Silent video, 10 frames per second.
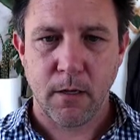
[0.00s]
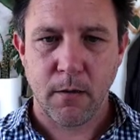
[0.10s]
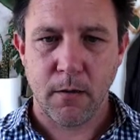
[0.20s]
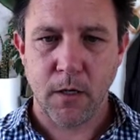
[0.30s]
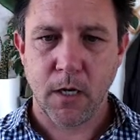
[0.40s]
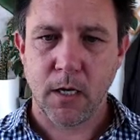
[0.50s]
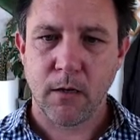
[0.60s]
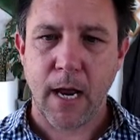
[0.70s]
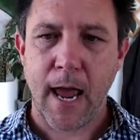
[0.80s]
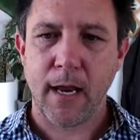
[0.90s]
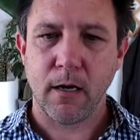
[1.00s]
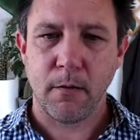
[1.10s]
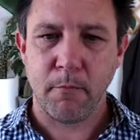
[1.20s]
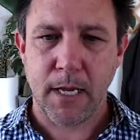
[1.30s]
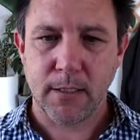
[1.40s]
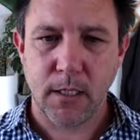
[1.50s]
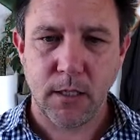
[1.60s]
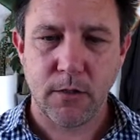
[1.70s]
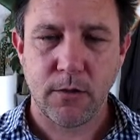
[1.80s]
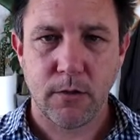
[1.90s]
You can add a
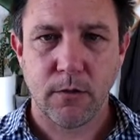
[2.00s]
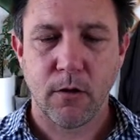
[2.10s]
message